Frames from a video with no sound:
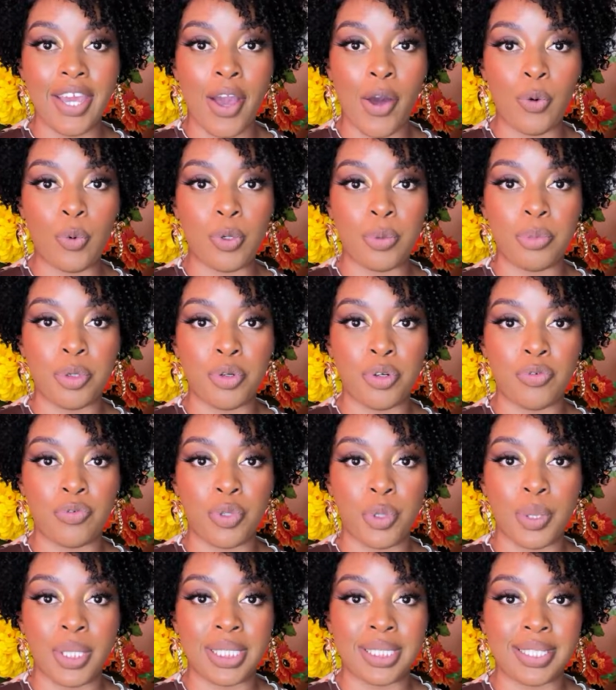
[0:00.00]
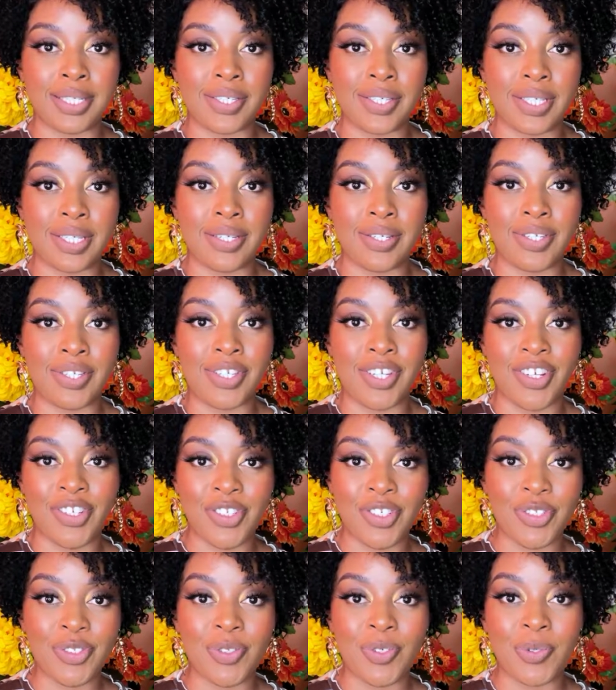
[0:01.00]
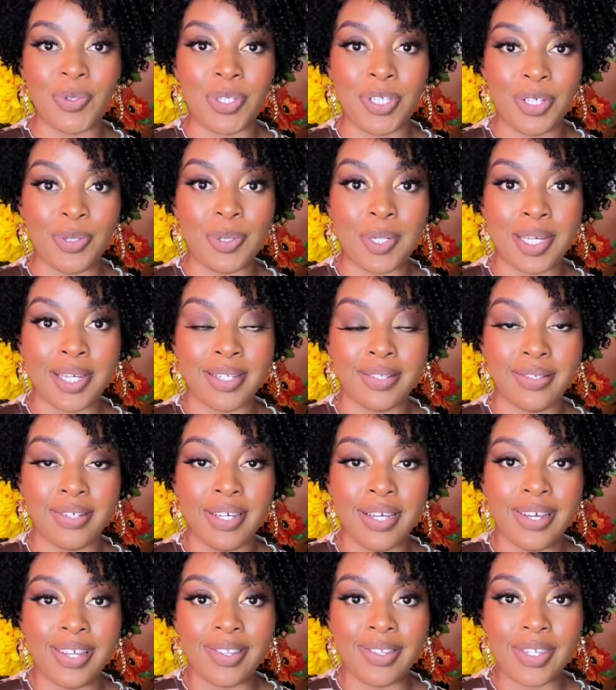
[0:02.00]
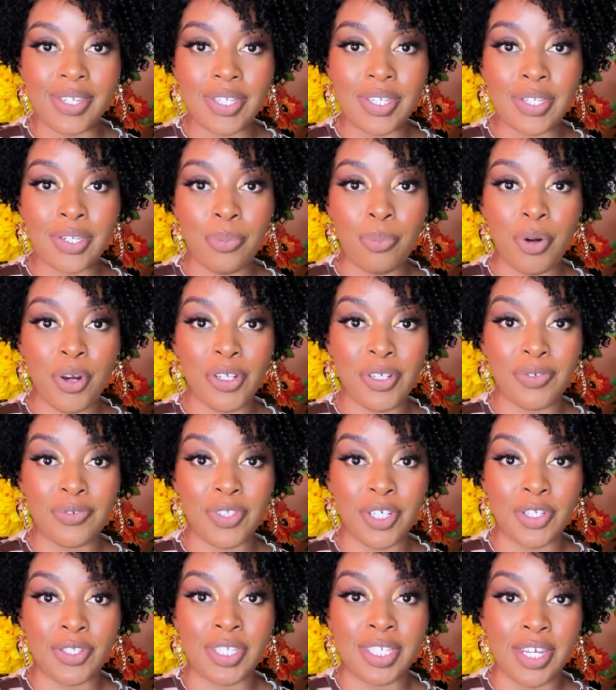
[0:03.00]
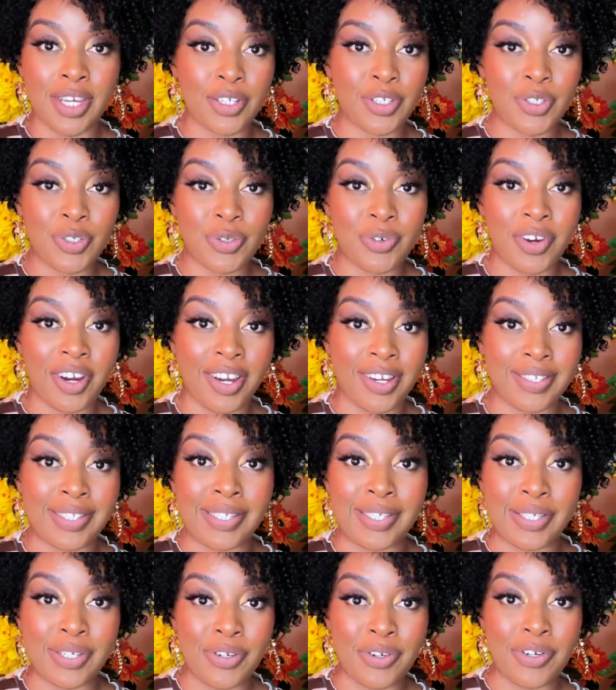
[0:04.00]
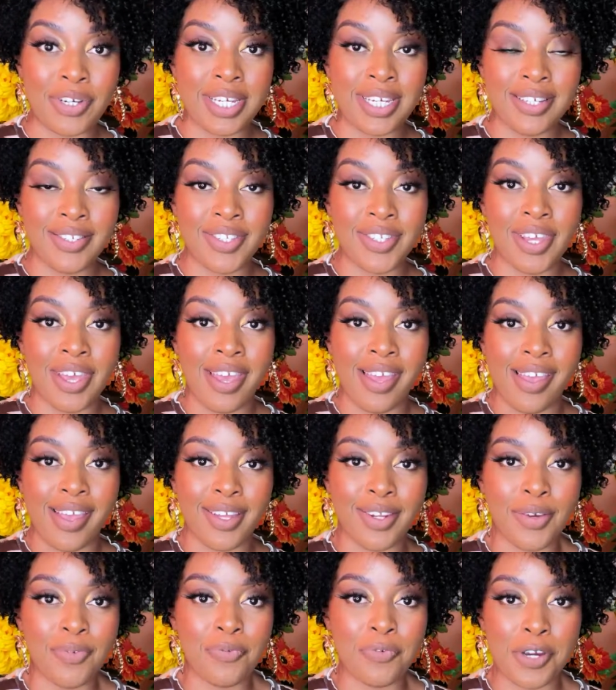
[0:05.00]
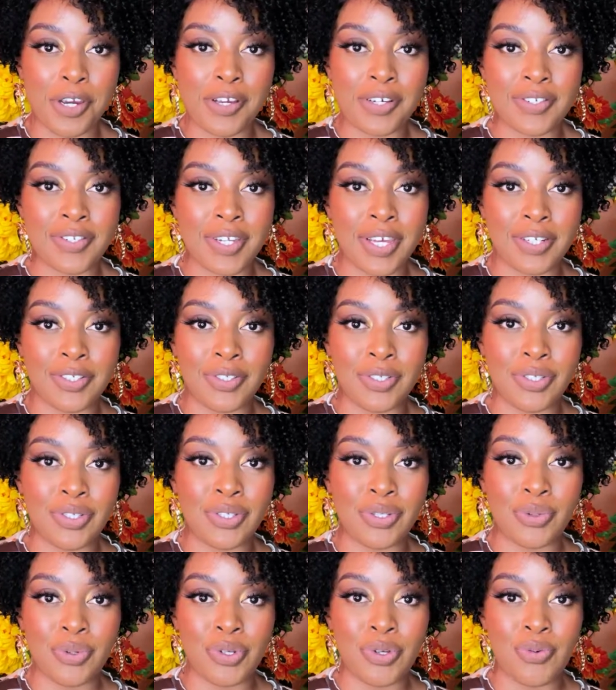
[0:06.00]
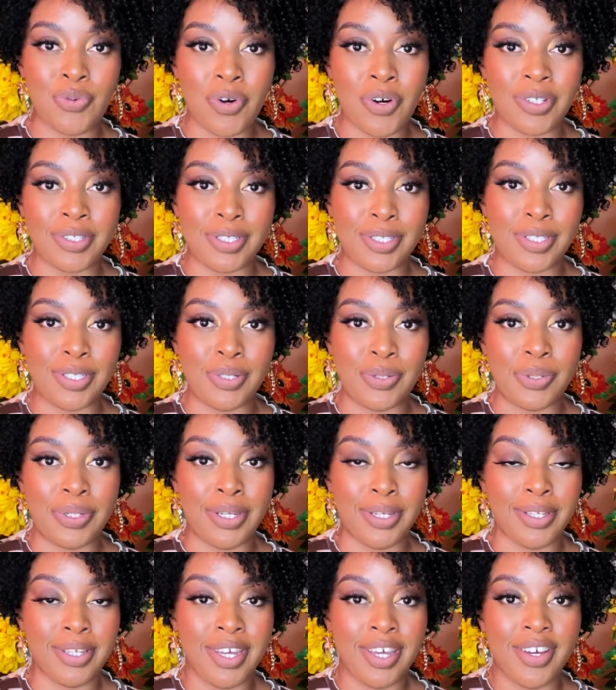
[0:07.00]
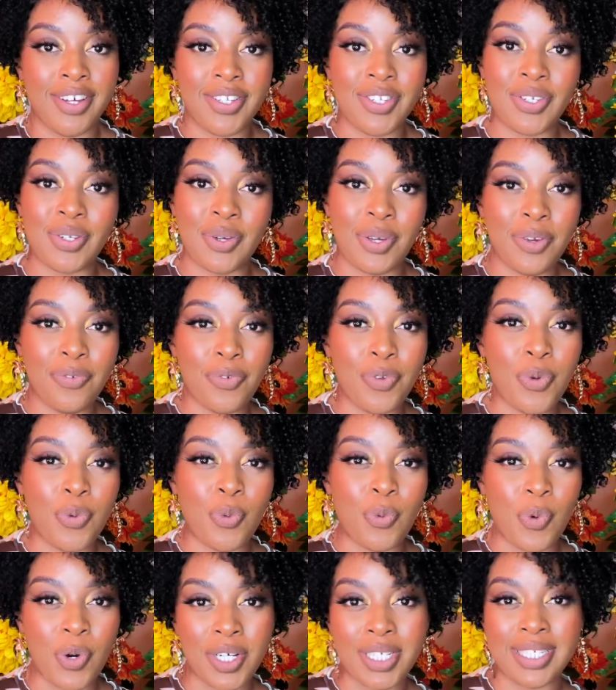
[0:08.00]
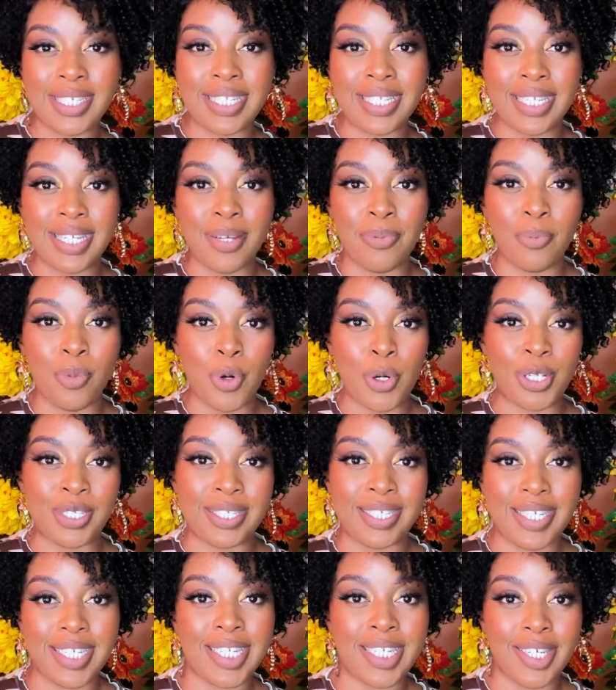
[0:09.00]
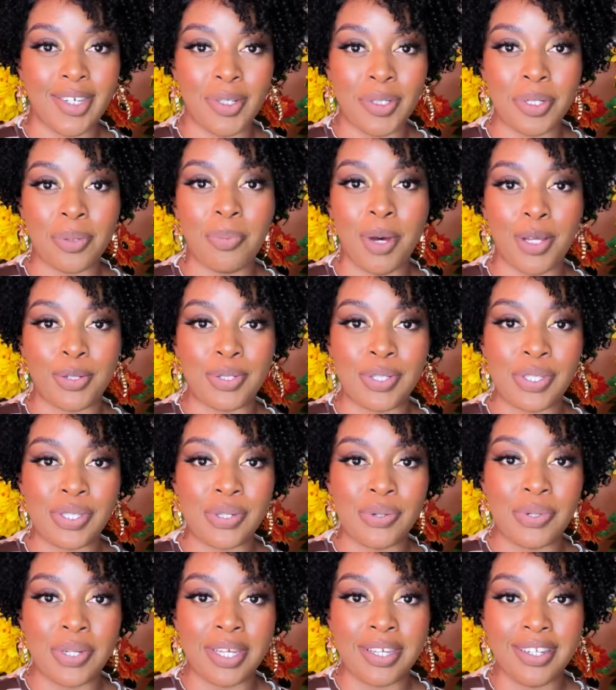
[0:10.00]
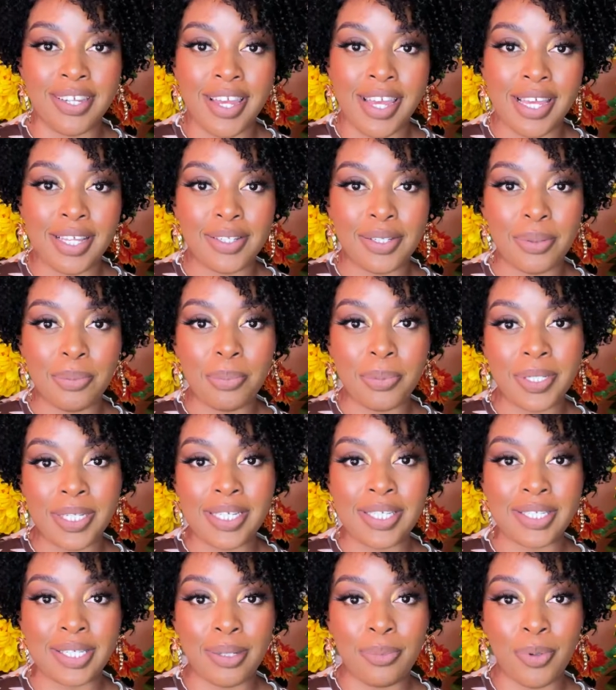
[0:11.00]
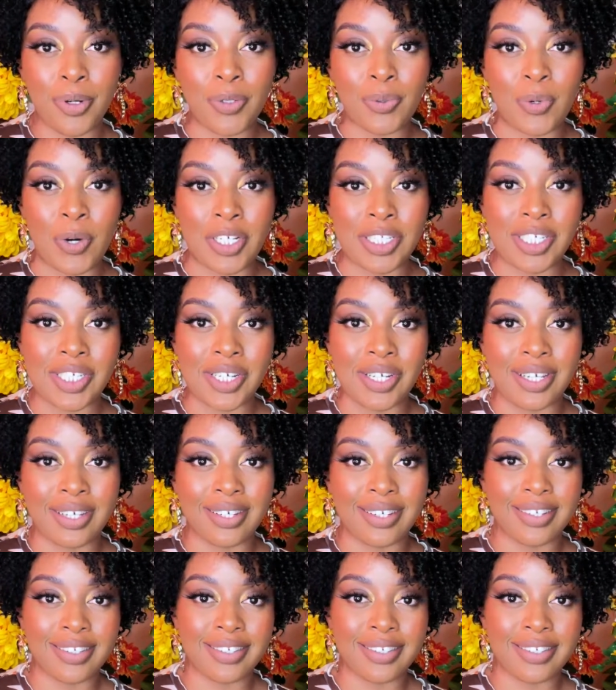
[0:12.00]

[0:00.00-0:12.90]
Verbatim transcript: I will be reviewing this Sensationnel unit. This is a part of their texturized series and I'm very excited to show you all this unit. So if you want to see more details about this unit, then please keep on watching.